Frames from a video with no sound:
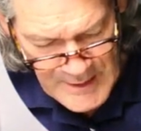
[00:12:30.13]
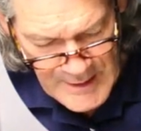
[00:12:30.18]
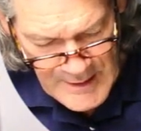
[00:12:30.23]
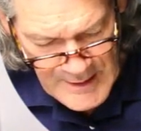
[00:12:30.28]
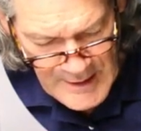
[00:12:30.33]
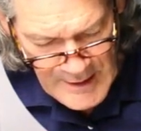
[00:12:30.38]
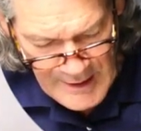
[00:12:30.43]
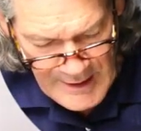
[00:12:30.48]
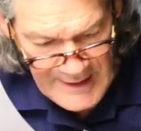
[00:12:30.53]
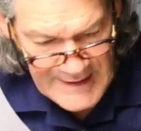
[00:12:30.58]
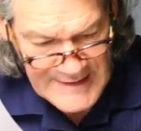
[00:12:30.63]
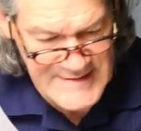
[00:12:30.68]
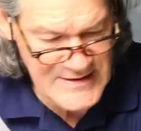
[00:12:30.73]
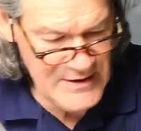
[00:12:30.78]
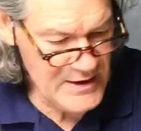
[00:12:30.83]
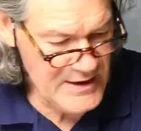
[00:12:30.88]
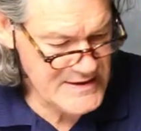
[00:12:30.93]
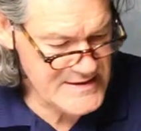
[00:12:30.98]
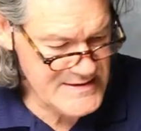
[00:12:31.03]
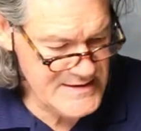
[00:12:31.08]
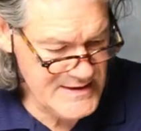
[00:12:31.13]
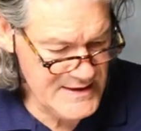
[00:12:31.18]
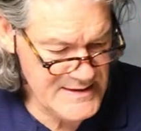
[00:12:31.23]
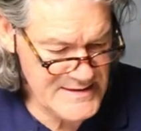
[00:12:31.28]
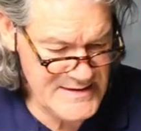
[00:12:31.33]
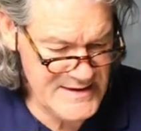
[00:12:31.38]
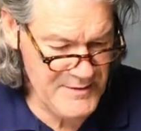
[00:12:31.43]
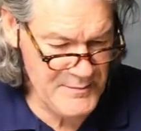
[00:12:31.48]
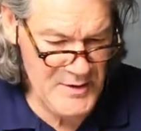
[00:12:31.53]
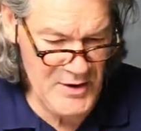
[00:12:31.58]
All right, so let's let's
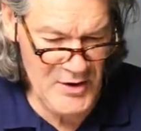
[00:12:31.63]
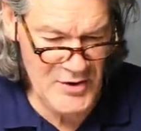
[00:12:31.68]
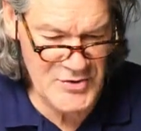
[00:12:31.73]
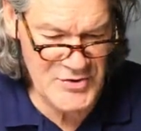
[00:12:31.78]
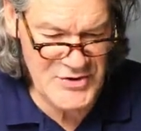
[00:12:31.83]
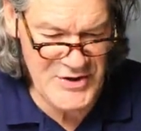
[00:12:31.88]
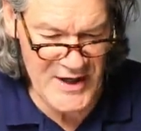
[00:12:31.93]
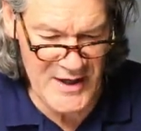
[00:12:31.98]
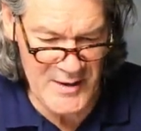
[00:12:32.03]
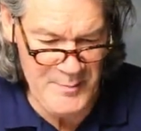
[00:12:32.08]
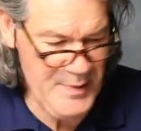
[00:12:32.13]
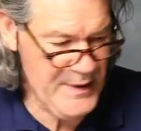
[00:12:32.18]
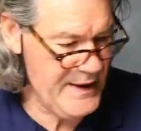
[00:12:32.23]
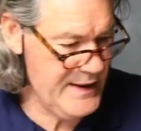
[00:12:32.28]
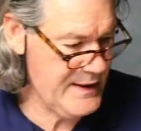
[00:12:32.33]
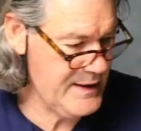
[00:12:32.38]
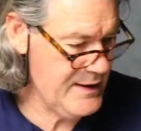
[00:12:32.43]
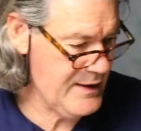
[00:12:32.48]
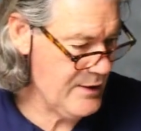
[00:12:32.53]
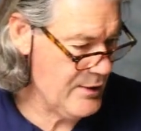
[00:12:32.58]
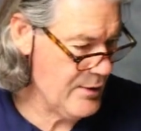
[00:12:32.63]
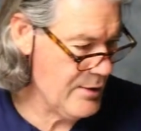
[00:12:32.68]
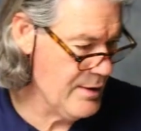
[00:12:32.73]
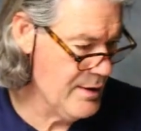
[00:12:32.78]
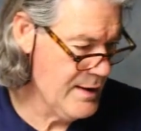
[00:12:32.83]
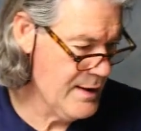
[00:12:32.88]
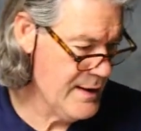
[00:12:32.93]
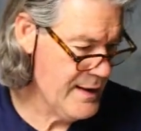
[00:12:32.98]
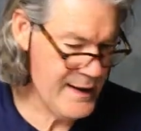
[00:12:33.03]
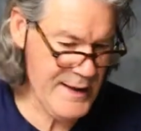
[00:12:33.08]
give them a little shot of paint here,
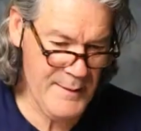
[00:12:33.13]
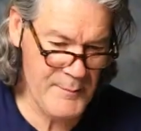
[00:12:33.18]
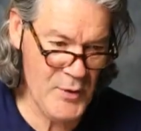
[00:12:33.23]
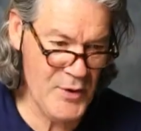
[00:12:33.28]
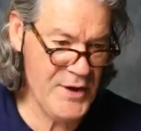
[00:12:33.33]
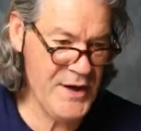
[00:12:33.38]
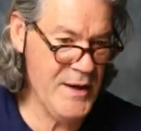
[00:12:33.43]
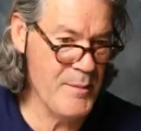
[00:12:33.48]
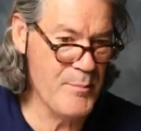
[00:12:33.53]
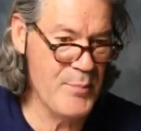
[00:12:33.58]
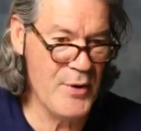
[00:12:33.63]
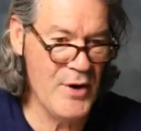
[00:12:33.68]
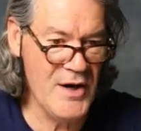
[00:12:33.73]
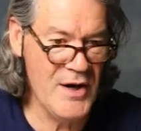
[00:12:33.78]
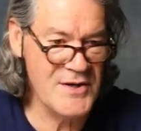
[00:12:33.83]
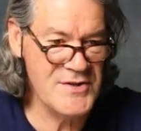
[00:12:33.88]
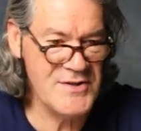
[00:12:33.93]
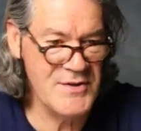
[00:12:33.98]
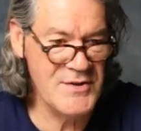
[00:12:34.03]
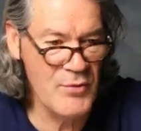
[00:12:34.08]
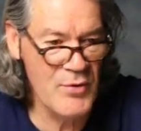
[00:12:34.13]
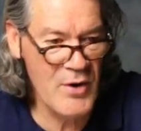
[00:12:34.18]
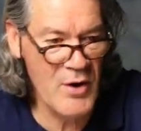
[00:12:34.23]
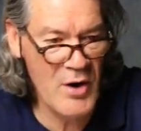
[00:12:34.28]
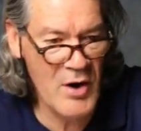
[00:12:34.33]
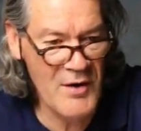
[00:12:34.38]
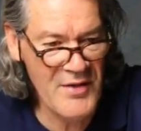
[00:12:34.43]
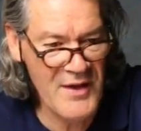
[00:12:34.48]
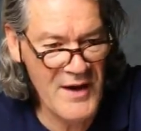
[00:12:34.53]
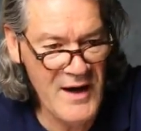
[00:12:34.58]
and I'm gonna need a brush. And where
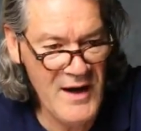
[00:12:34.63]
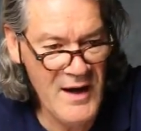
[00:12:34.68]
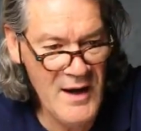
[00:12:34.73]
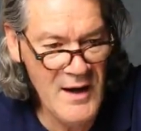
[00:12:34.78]
are they?